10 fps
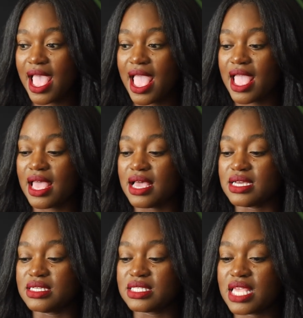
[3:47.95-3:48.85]

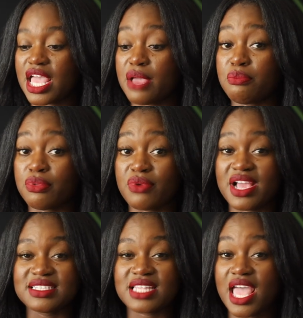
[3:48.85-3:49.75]
and it
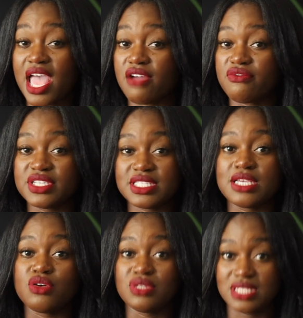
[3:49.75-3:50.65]
breaks every
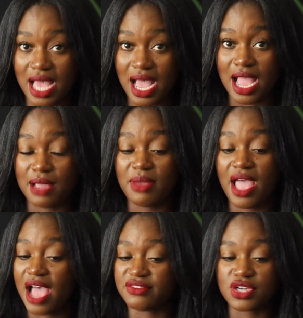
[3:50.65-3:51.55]
single time
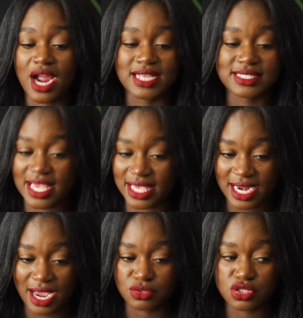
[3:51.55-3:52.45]
after I take it out.